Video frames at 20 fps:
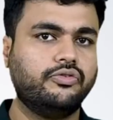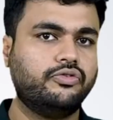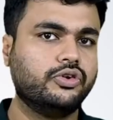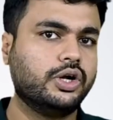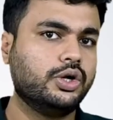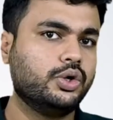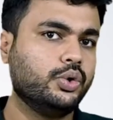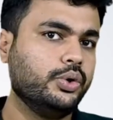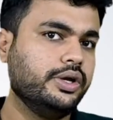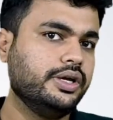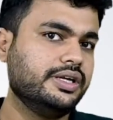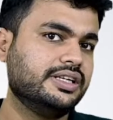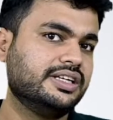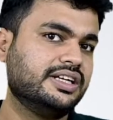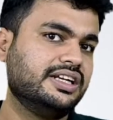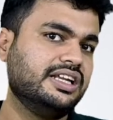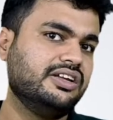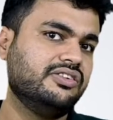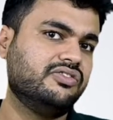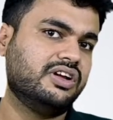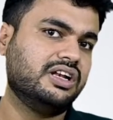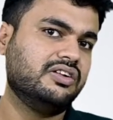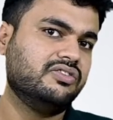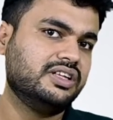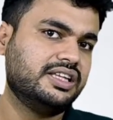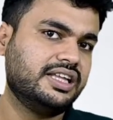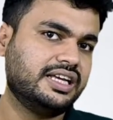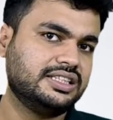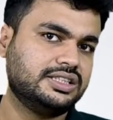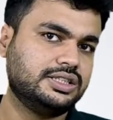you are doing really well
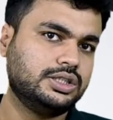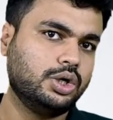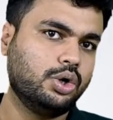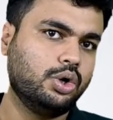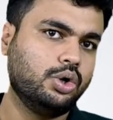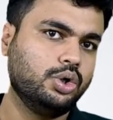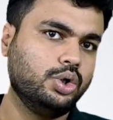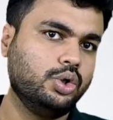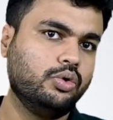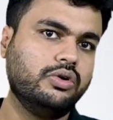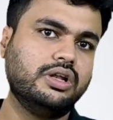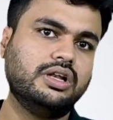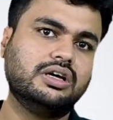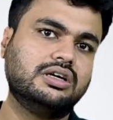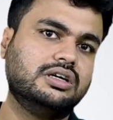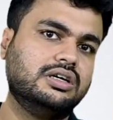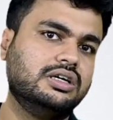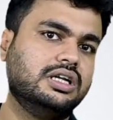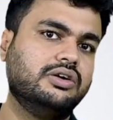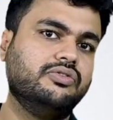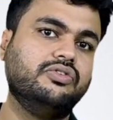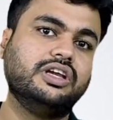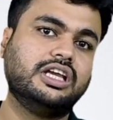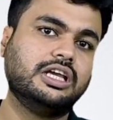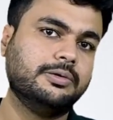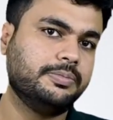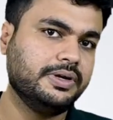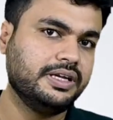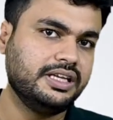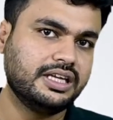with SEO, you will earn a
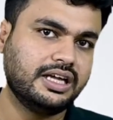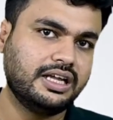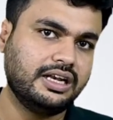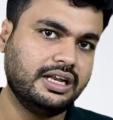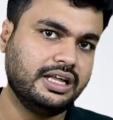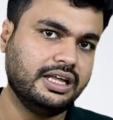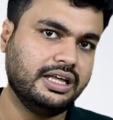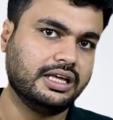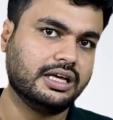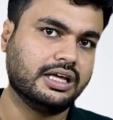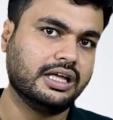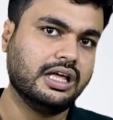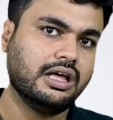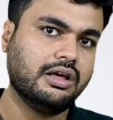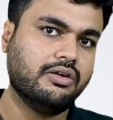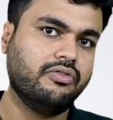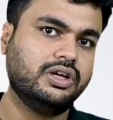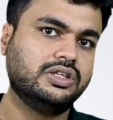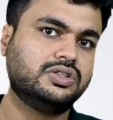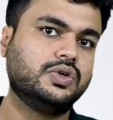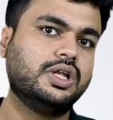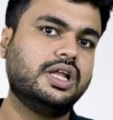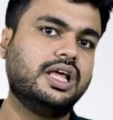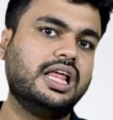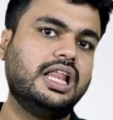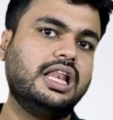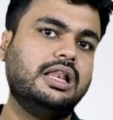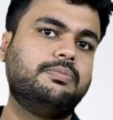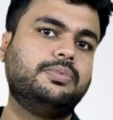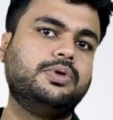Wikipedia link which will
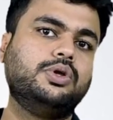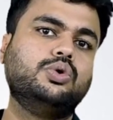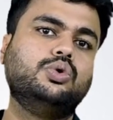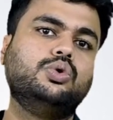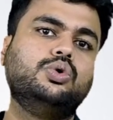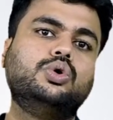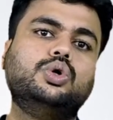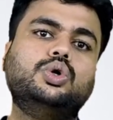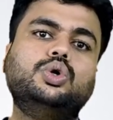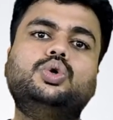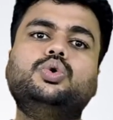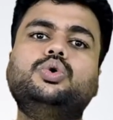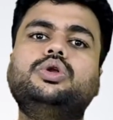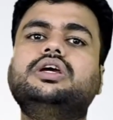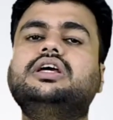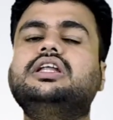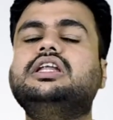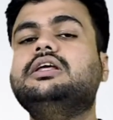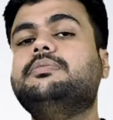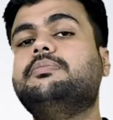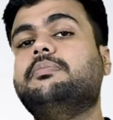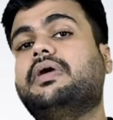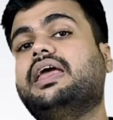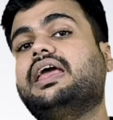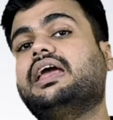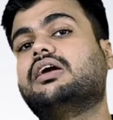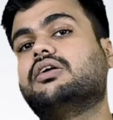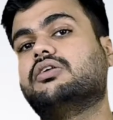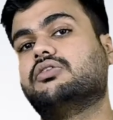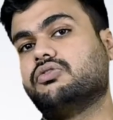help you to really
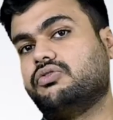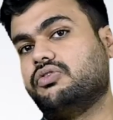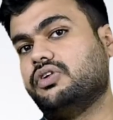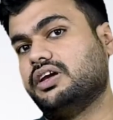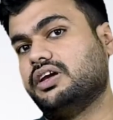make way.